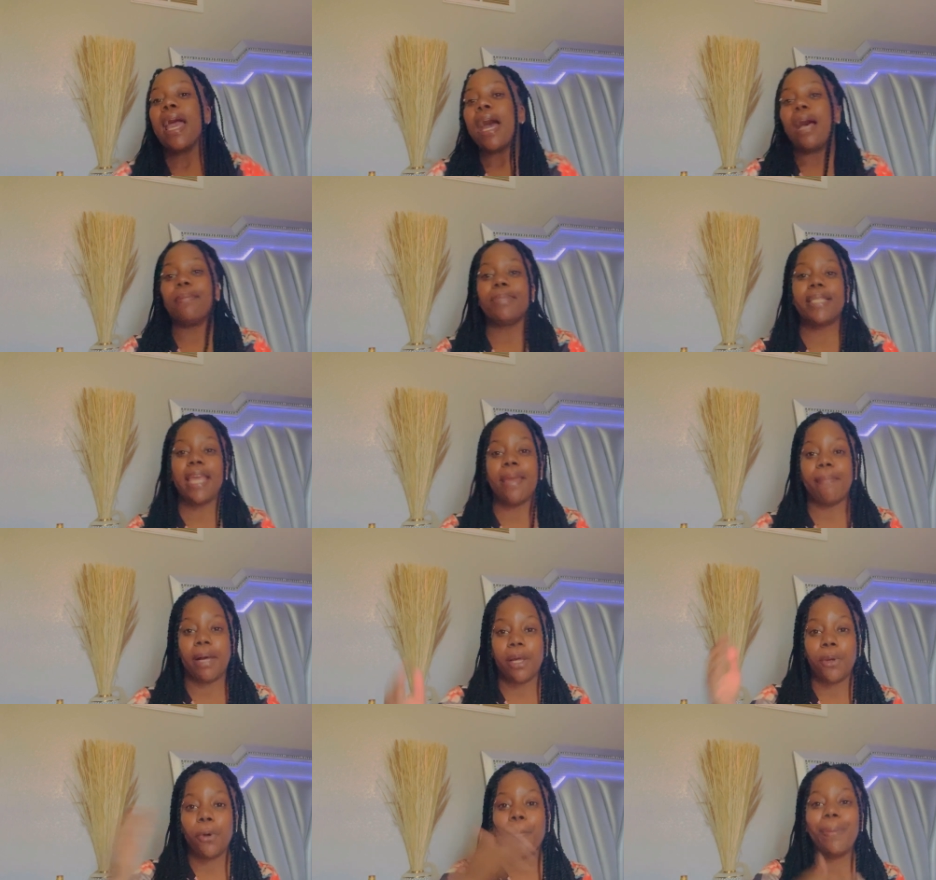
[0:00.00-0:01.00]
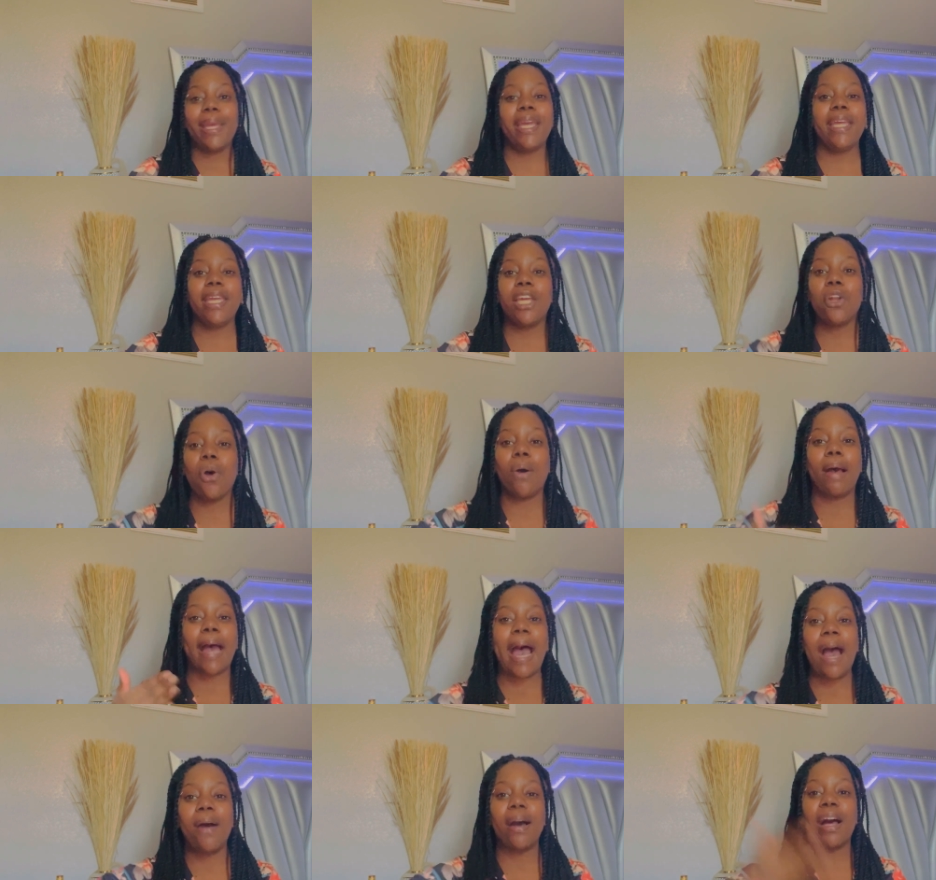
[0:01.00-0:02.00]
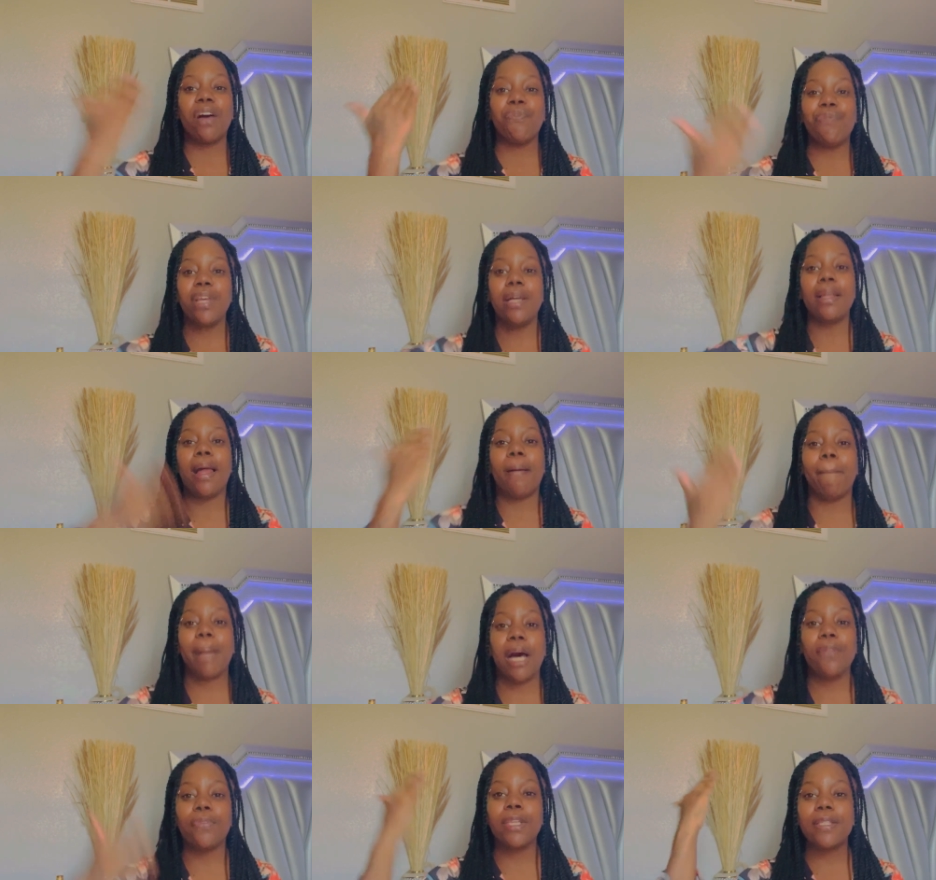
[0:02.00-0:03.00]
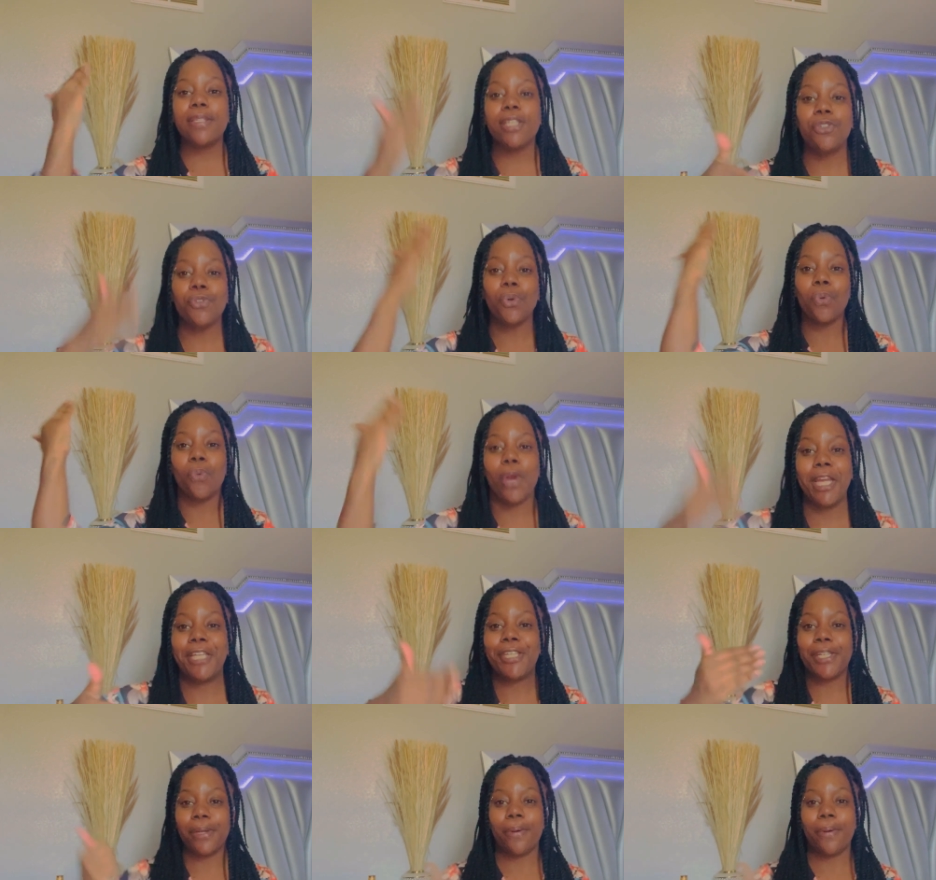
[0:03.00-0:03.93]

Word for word: I'm saying my opinion on how I feel about the situation,